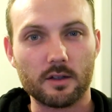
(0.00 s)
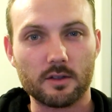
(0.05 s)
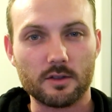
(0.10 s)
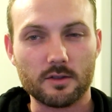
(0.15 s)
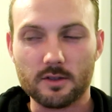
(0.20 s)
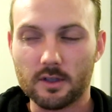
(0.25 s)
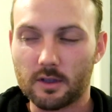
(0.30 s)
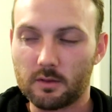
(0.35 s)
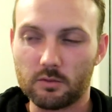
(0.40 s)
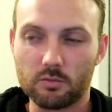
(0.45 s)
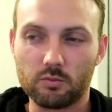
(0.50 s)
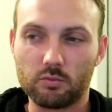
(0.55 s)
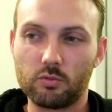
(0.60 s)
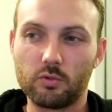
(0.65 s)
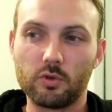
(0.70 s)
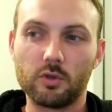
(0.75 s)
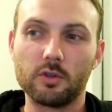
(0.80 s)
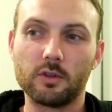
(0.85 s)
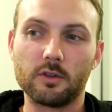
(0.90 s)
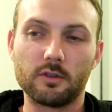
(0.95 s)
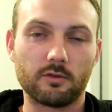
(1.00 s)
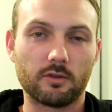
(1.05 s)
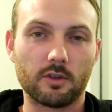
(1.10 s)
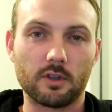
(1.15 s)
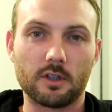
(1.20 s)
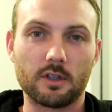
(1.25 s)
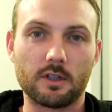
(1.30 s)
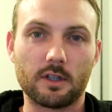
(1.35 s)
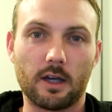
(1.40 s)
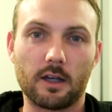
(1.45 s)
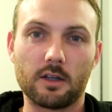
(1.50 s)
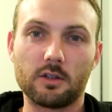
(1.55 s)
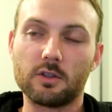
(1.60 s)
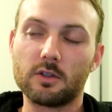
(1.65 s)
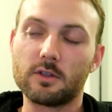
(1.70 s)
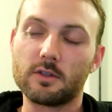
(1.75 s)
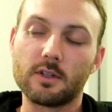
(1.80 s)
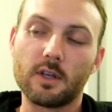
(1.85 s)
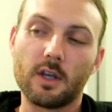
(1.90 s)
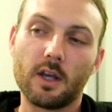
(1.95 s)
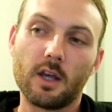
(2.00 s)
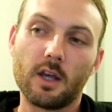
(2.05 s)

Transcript: It just seems really freaking dangerous.